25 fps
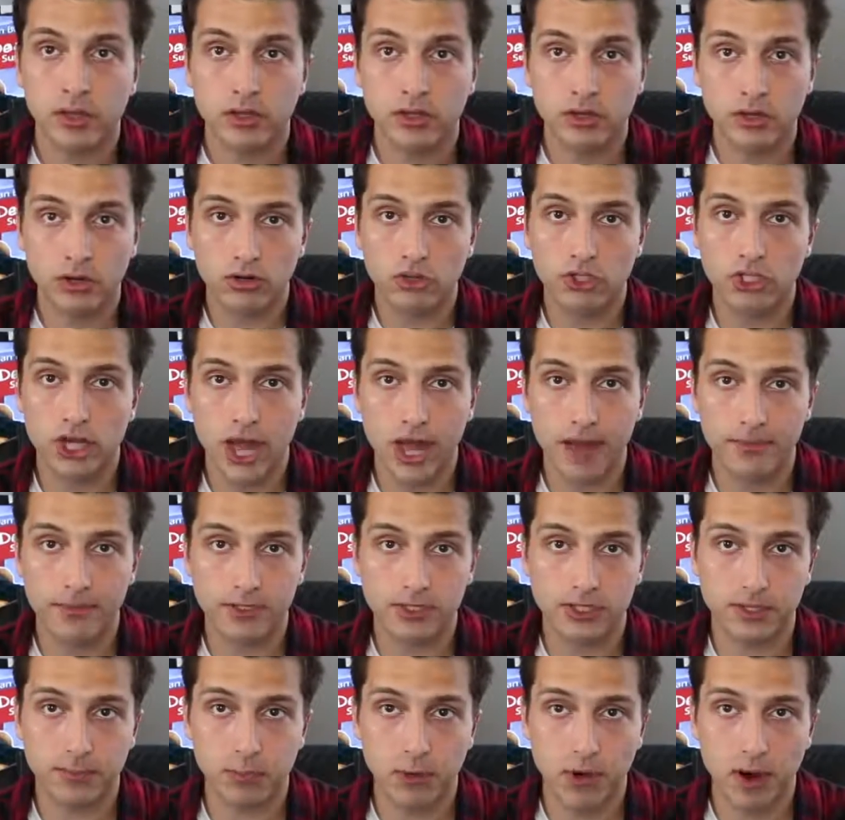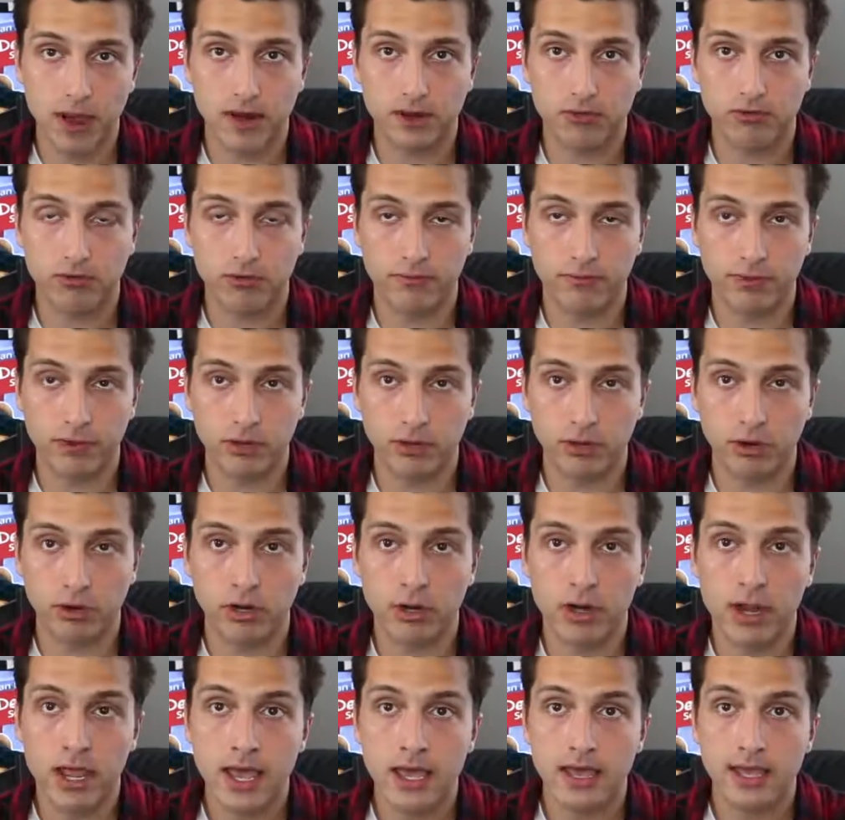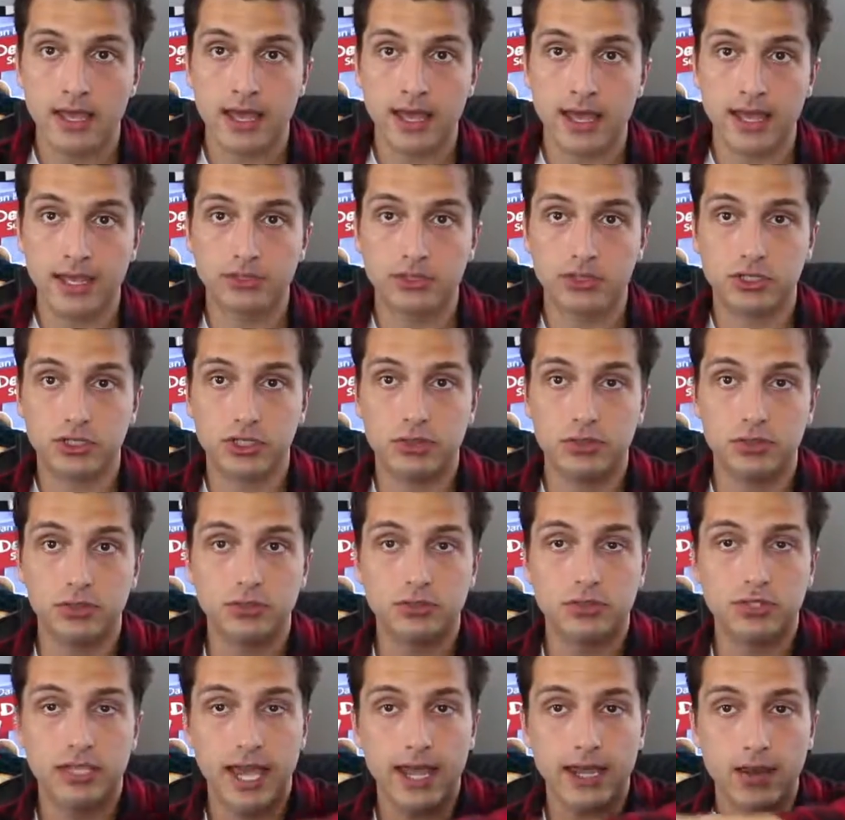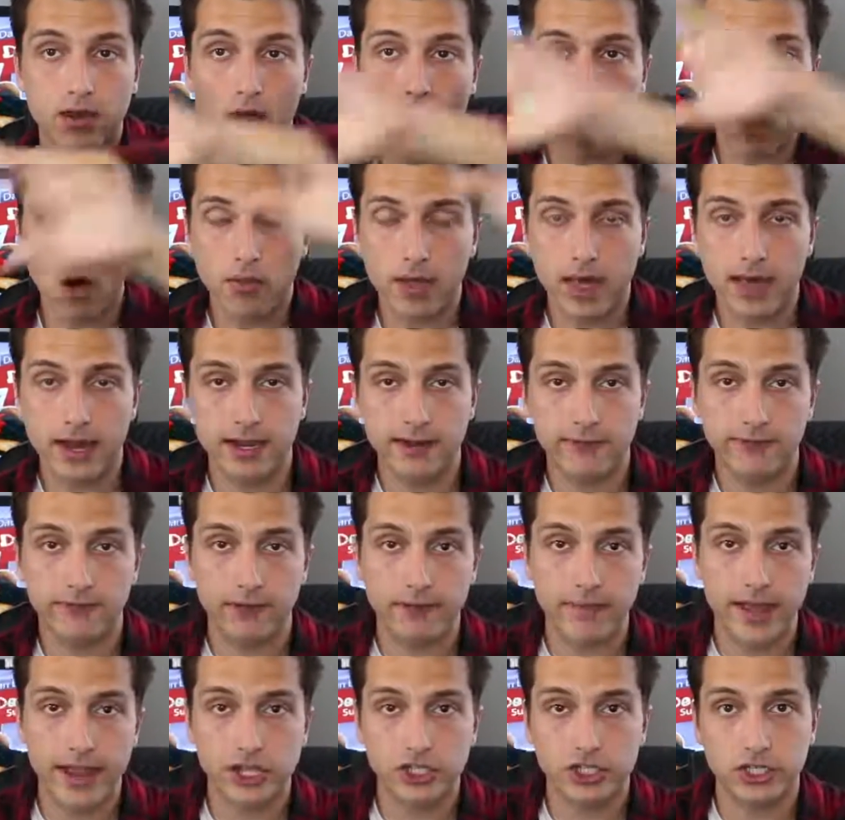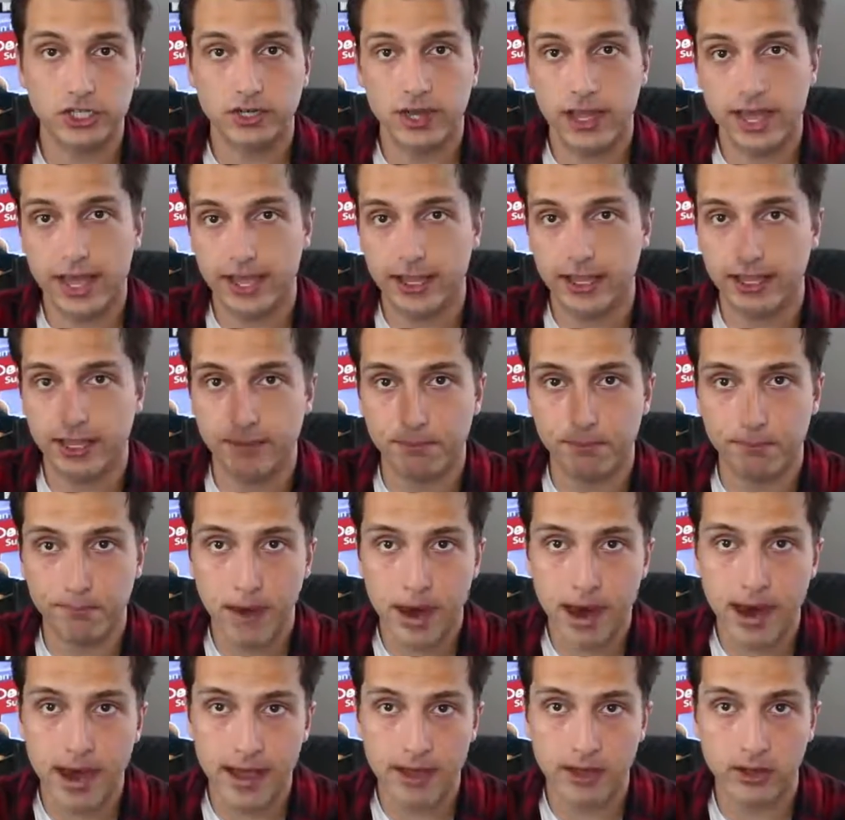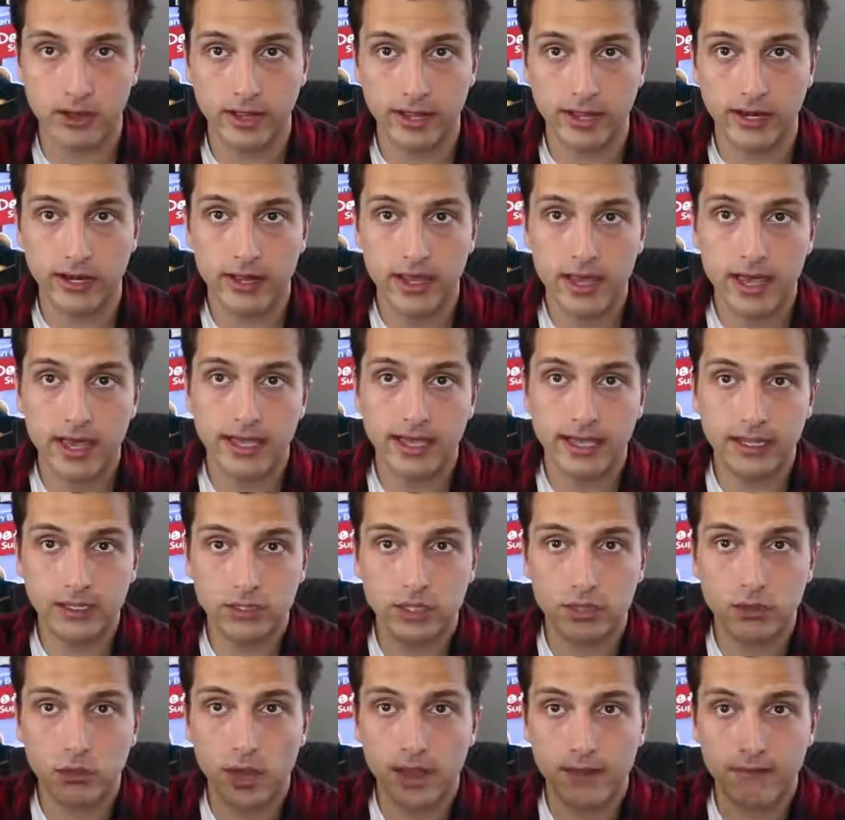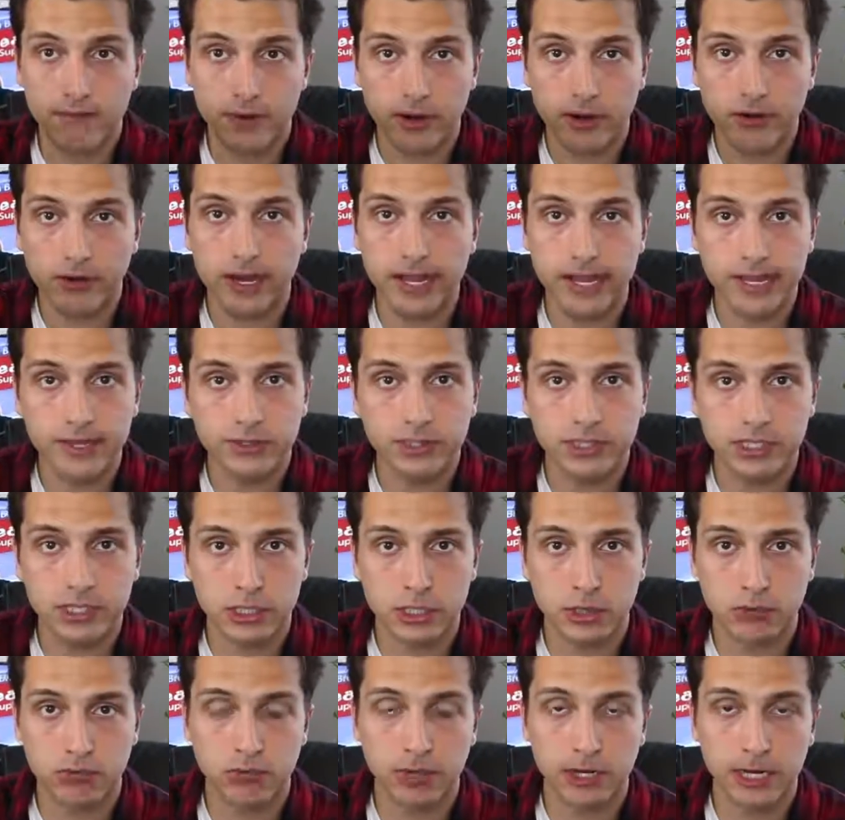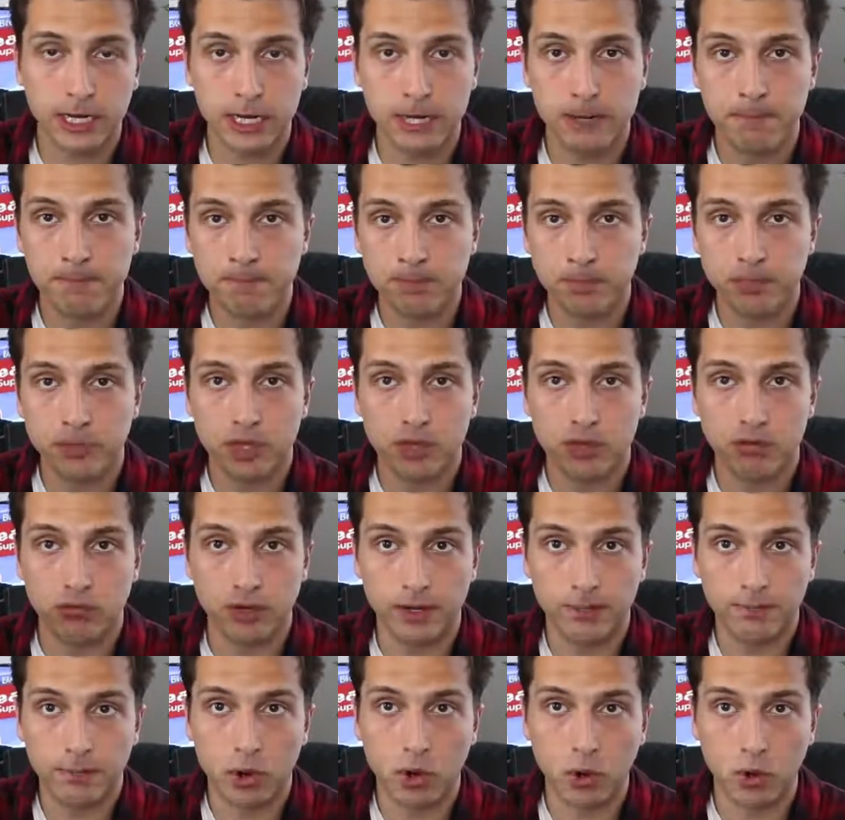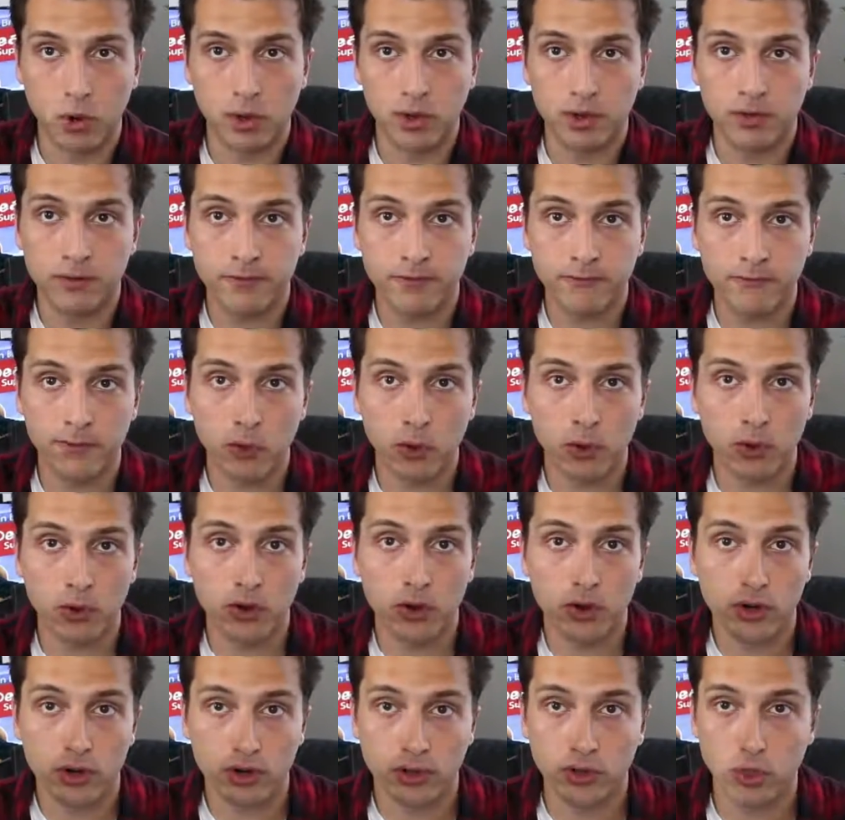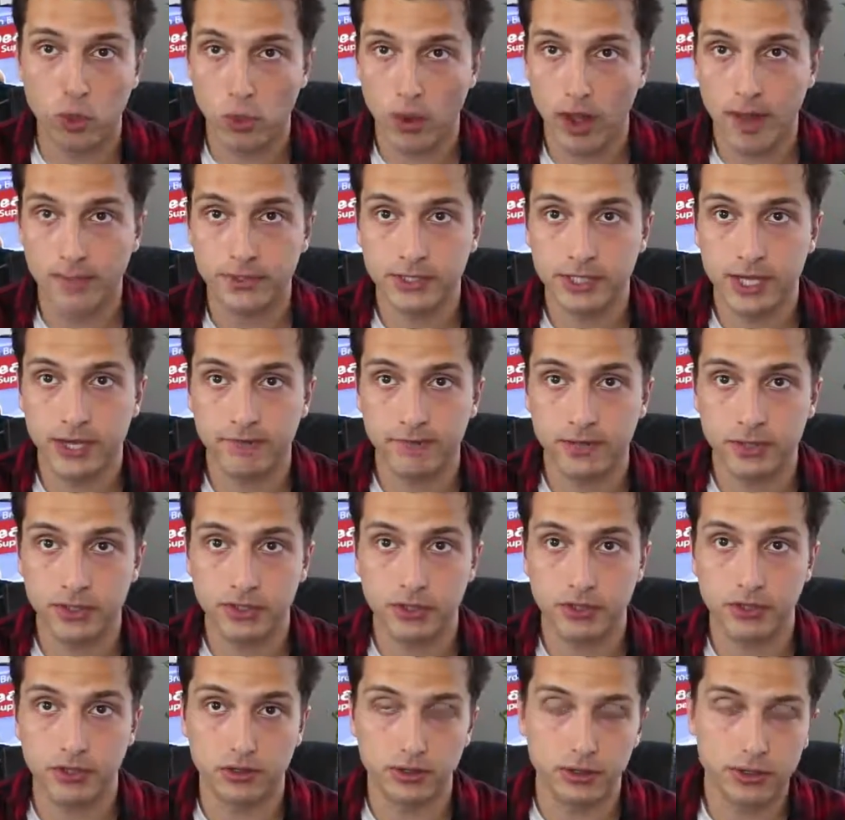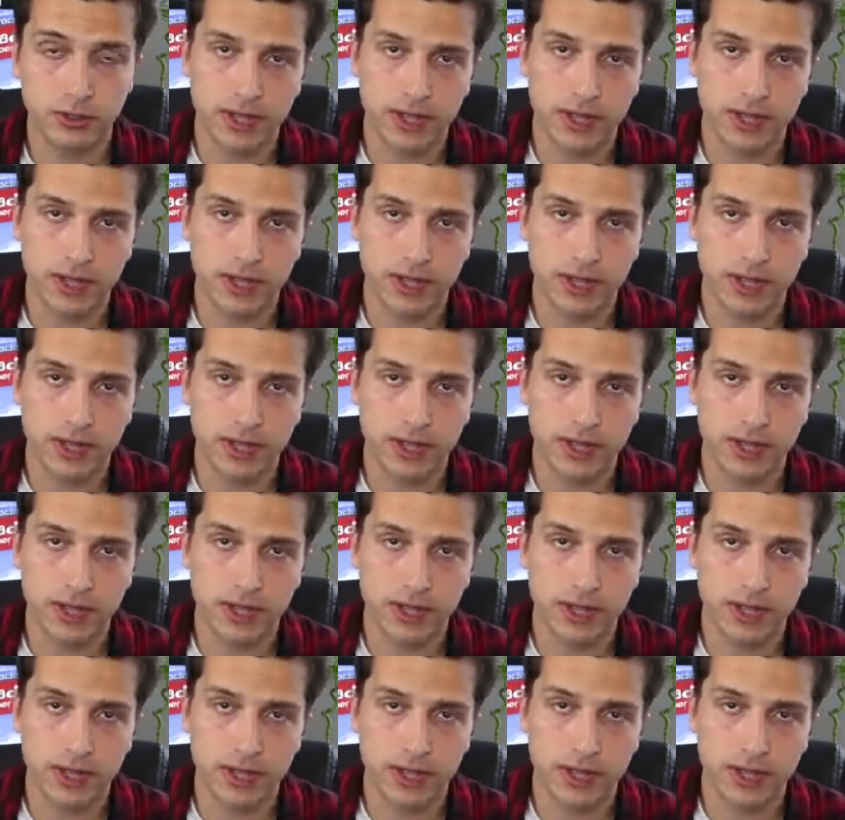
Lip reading: Your job as the product reviewer is to take all that information and compile it into a very easy to read report for your website visitor.